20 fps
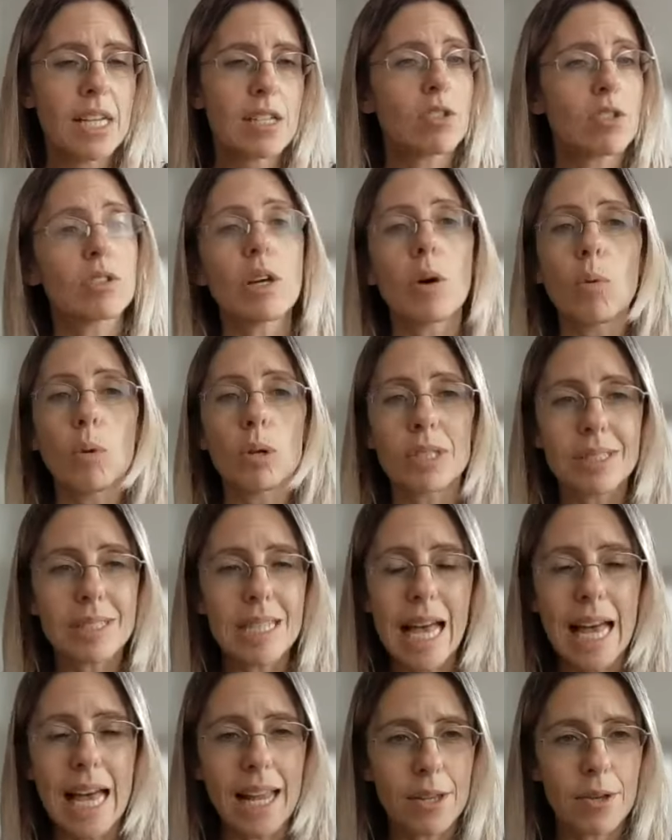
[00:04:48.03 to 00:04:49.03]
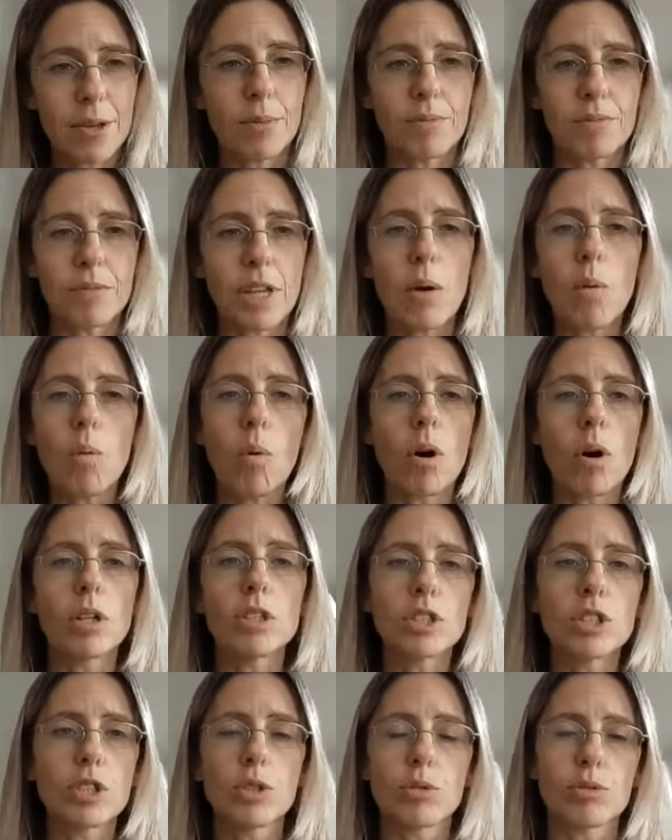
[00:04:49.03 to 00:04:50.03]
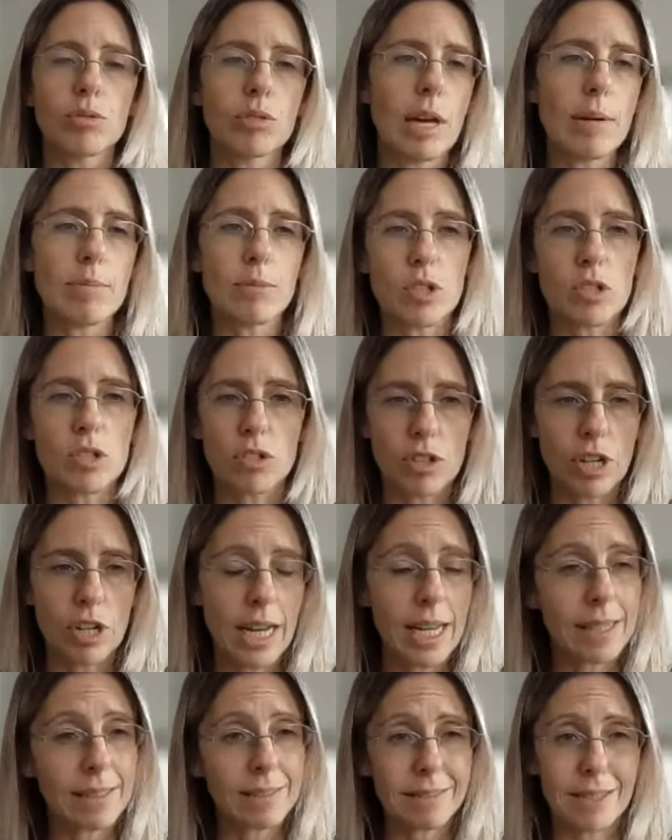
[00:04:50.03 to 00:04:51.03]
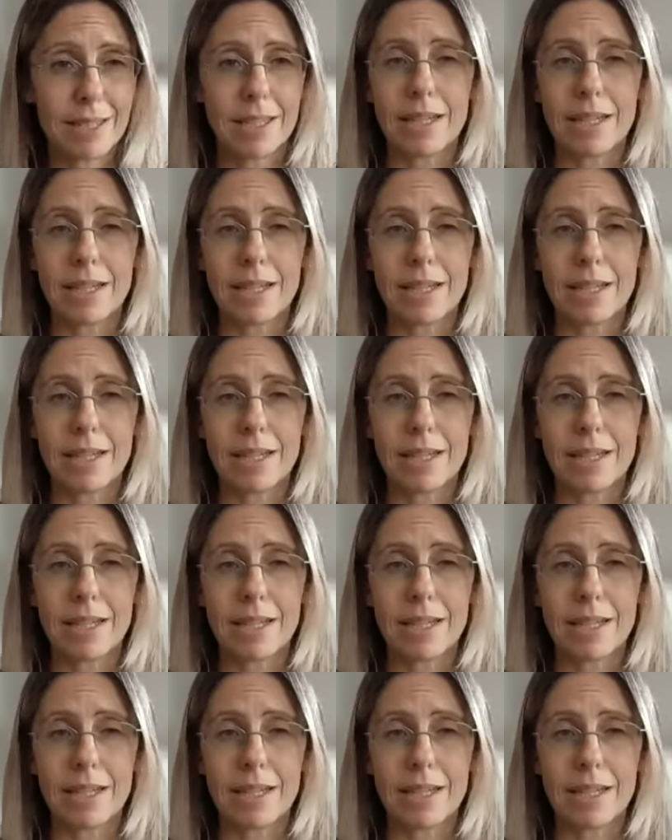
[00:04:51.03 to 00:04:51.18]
So they won't tell you. They want you to demonstrate